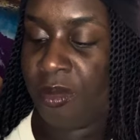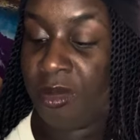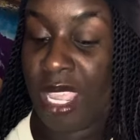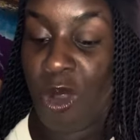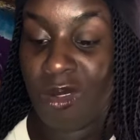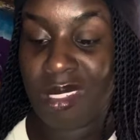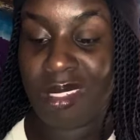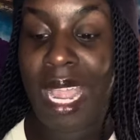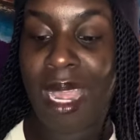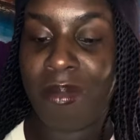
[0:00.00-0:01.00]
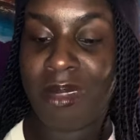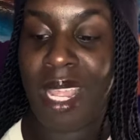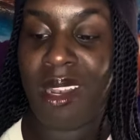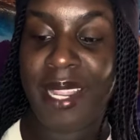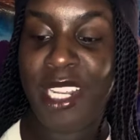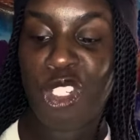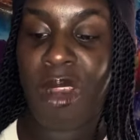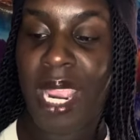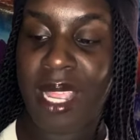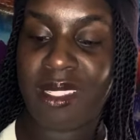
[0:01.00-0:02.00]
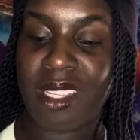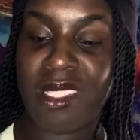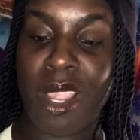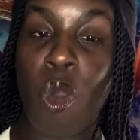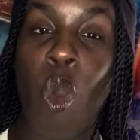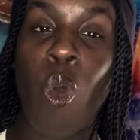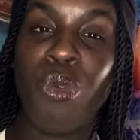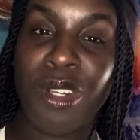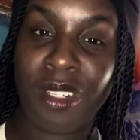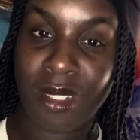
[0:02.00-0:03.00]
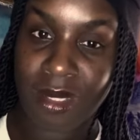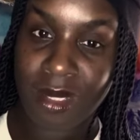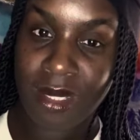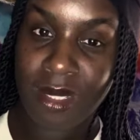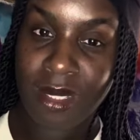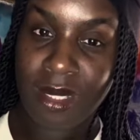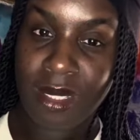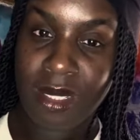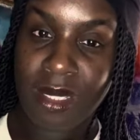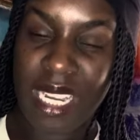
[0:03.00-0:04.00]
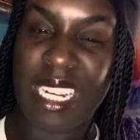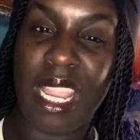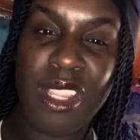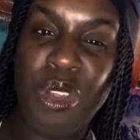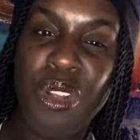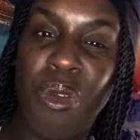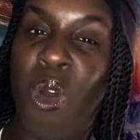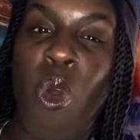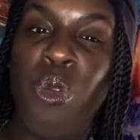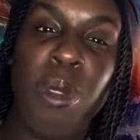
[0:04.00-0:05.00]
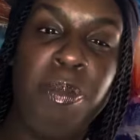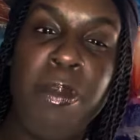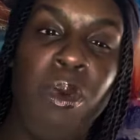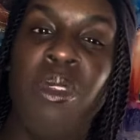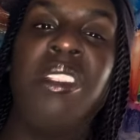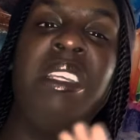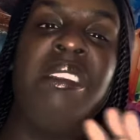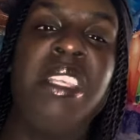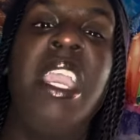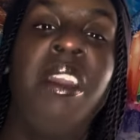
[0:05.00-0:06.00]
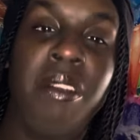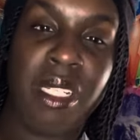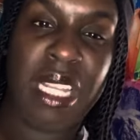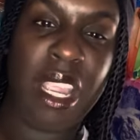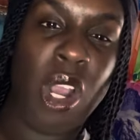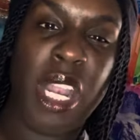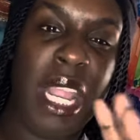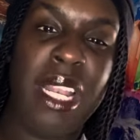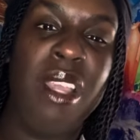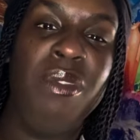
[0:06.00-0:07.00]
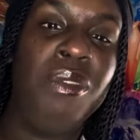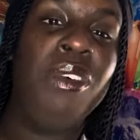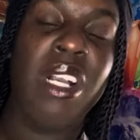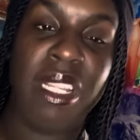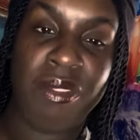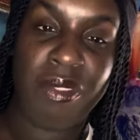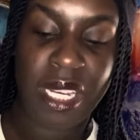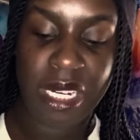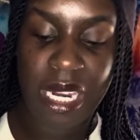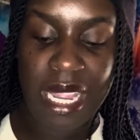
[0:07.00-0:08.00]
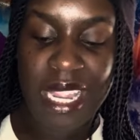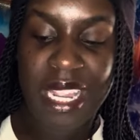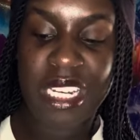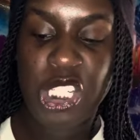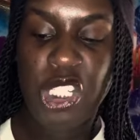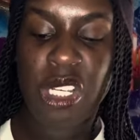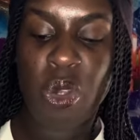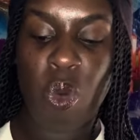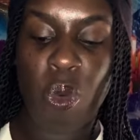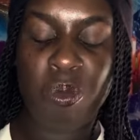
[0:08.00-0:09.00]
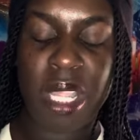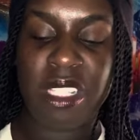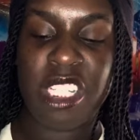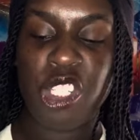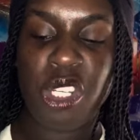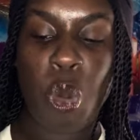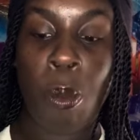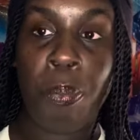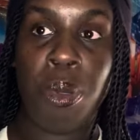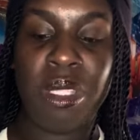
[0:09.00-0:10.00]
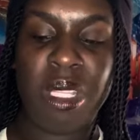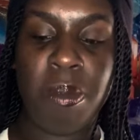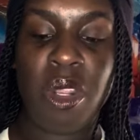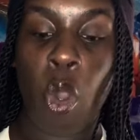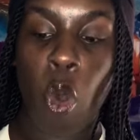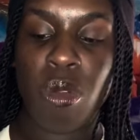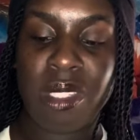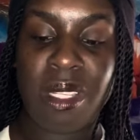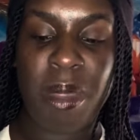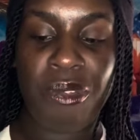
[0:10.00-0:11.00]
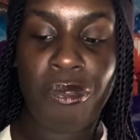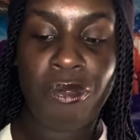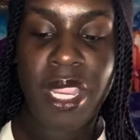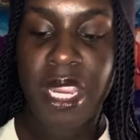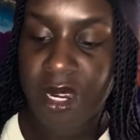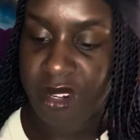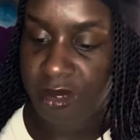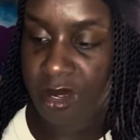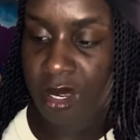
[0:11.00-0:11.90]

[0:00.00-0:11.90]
They gonna stop dead in their tracks because they older. And then, you know, older people, is they scary. They live in fucking fear. And this shit gonna put them in ultimate fear.